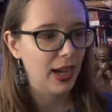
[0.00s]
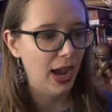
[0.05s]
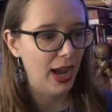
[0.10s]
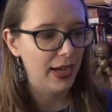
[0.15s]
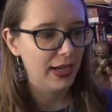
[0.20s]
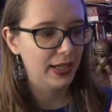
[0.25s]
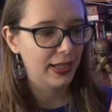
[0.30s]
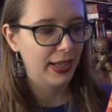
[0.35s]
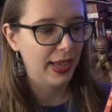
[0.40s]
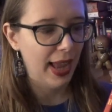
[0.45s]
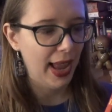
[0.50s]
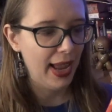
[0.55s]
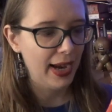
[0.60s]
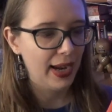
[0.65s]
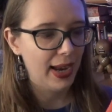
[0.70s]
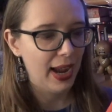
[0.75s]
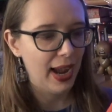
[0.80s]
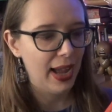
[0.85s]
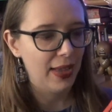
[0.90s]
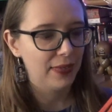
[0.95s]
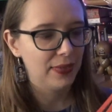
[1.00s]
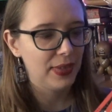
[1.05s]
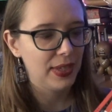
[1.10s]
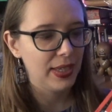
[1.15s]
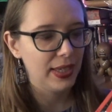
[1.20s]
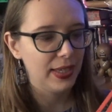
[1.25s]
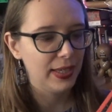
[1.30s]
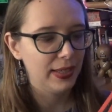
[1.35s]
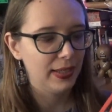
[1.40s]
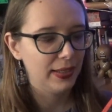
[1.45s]
kind of get at
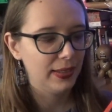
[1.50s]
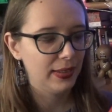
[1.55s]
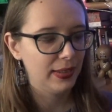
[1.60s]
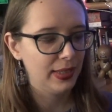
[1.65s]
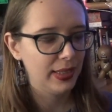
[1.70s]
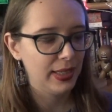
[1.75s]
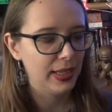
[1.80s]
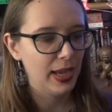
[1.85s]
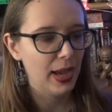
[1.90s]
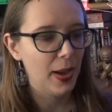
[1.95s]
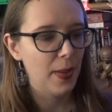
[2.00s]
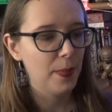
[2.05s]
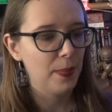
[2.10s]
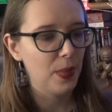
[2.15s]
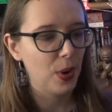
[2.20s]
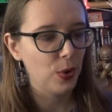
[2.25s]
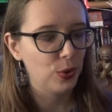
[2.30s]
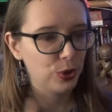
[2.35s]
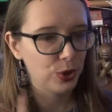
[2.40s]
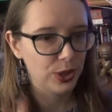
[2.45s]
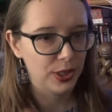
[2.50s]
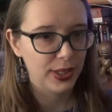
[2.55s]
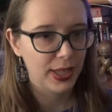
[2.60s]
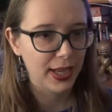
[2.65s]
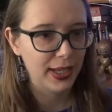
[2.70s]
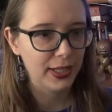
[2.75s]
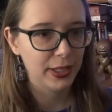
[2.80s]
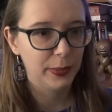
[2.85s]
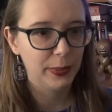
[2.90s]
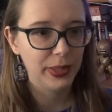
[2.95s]
the emotion
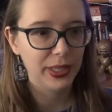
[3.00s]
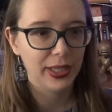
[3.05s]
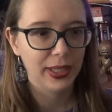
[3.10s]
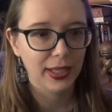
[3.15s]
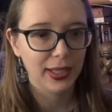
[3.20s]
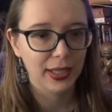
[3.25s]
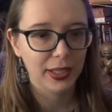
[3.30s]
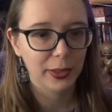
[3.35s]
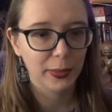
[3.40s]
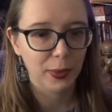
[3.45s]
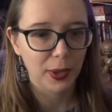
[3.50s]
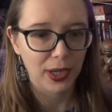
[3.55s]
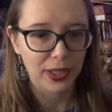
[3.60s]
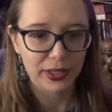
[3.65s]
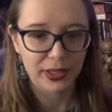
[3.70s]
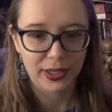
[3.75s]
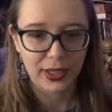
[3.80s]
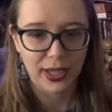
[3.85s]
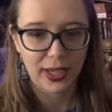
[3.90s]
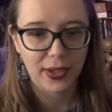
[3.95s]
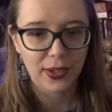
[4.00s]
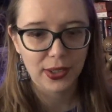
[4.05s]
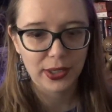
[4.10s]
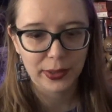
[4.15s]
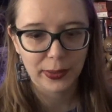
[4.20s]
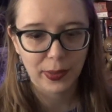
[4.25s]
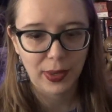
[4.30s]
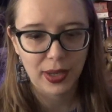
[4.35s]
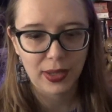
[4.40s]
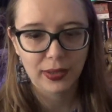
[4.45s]
that is being expressed in here
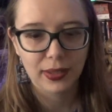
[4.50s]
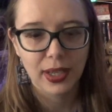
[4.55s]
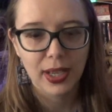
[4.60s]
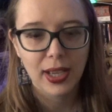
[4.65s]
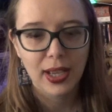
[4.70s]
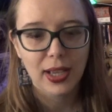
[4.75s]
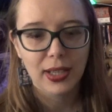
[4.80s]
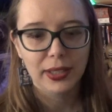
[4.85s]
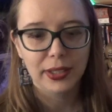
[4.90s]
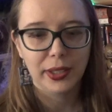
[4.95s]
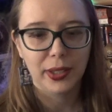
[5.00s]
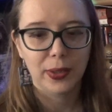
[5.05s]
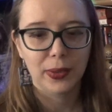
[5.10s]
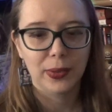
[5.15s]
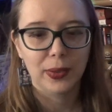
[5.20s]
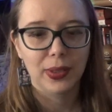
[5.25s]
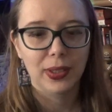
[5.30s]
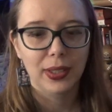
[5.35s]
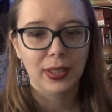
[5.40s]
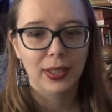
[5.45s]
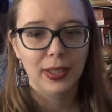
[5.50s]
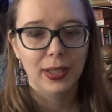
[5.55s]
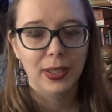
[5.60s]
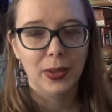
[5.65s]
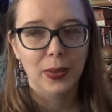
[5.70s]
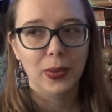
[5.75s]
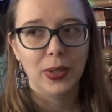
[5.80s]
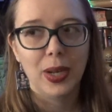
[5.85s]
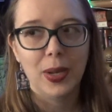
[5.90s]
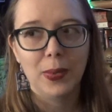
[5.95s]
as well. So
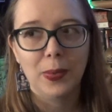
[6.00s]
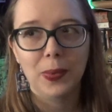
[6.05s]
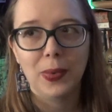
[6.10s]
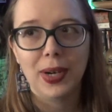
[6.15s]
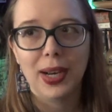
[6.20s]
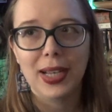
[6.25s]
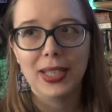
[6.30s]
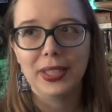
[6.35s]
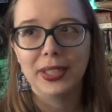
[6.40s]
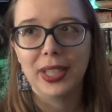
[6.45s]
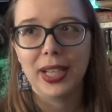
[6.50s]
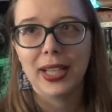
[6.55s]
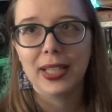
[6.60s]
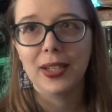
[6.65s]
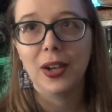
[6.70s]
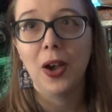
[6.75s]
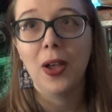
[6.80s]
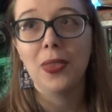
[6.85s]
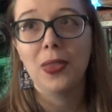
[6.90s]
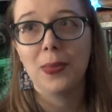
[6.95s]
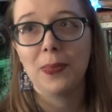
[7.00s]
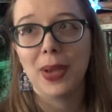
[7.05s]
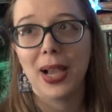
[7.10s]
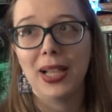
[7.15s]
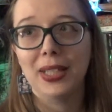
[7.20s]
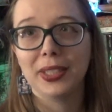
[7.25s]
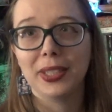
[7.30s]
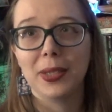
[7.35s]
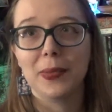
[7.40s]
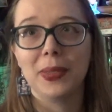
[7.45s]
when I say not the
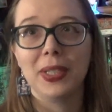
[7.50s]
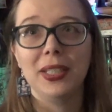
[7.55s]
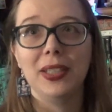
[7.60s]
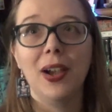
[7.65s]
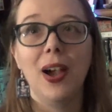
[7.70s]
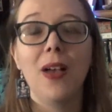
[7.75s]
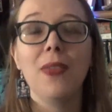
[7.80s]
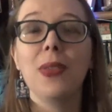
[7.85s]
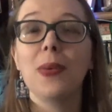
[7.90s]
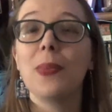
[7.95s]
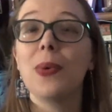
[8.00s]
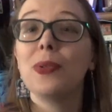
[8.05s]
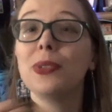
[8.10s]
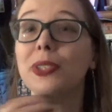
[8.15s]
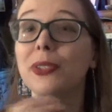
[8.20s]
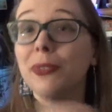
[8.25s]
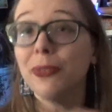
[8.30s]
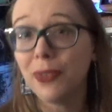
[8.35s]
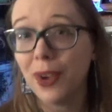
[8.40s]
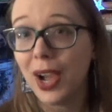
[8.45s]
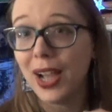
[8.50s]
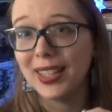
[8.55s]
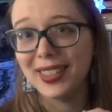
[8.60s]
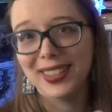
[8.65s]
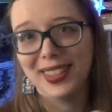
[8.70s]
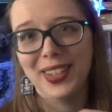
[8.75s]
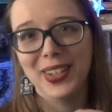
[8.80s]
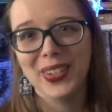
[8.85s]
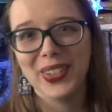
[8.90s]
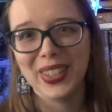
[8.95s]
best, I mean not the most
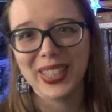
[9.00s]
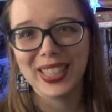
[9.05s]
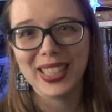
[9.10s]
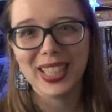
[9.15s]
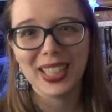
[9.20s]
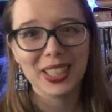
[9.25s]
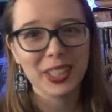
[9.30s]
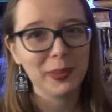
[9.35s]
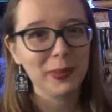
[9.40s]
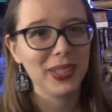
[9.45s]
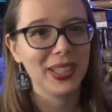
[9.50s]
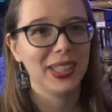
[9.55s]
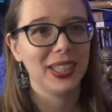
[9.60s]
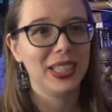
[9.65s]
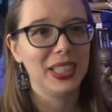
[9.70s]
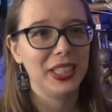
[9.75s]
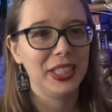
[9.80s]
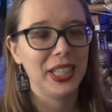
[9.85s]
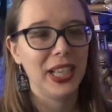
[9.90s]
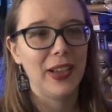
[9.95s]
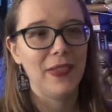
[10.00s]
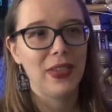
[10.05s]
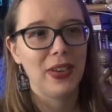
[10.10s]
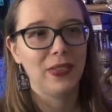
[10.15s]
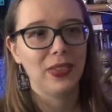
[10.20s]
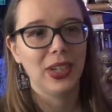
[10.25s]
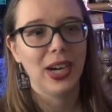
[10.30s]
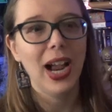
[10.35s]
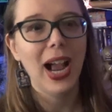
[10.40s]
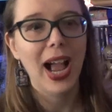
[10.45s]
fun reading experience I've
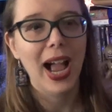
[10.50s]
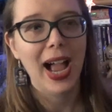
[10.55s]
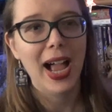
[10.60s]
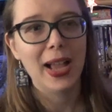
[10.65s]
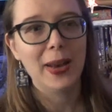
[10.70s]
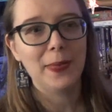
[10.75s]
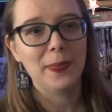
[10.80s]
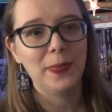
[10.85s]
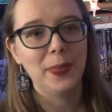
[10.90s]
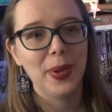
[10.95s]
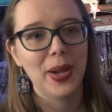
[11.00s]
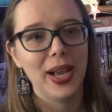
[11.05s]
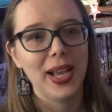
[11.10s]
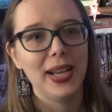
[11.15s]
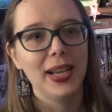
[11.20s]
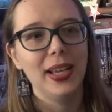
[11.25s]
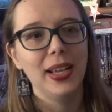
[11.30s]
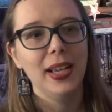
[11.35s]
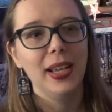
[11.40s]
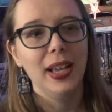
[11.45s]
ever had, but